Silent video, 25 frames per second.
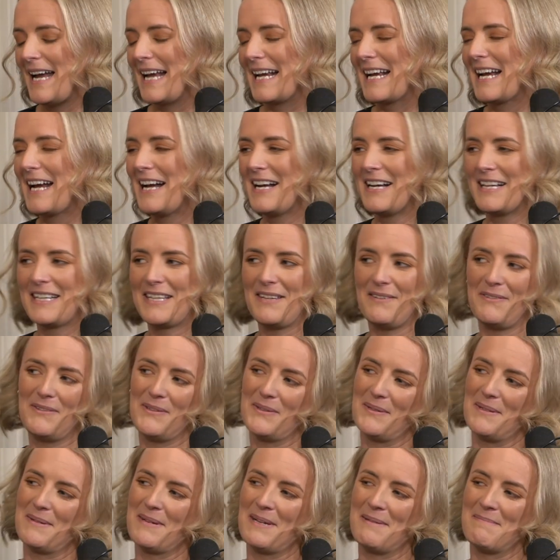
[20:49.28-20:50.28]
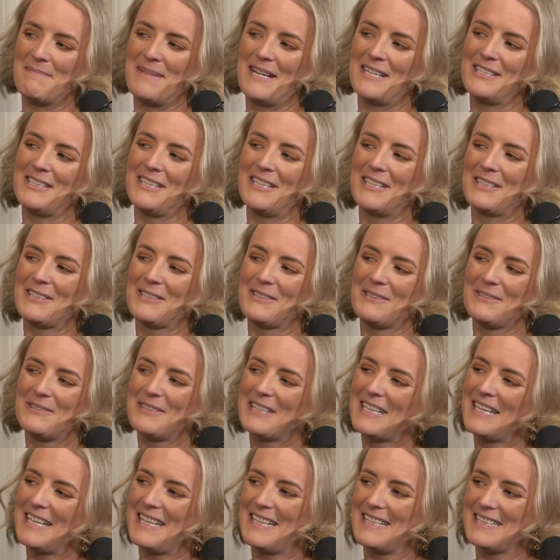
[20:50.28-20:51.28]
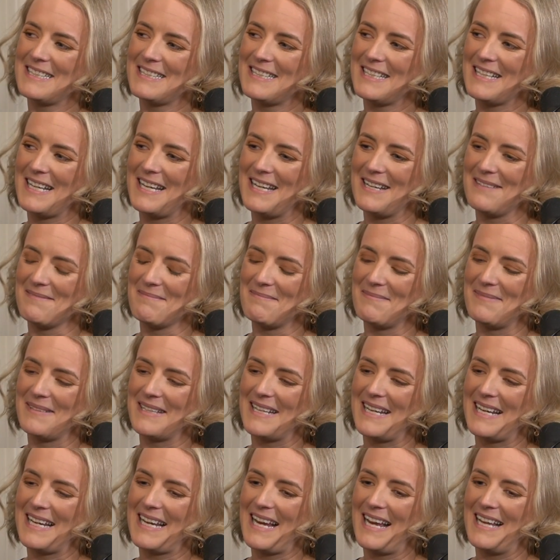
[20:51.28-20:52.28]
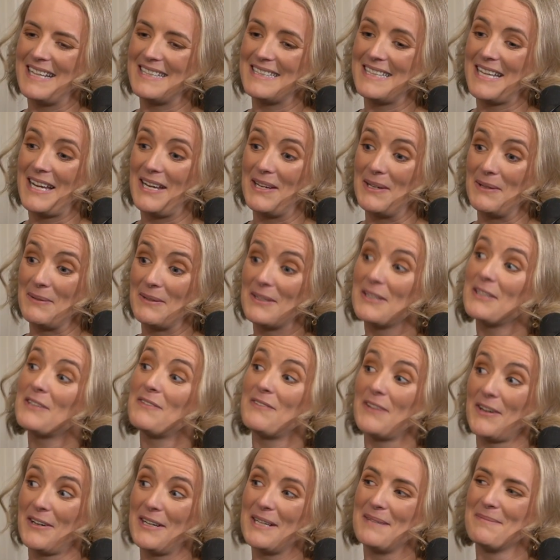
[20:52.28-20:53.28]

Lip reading: I can't give you a magic toolkit, but I can tell you that it's very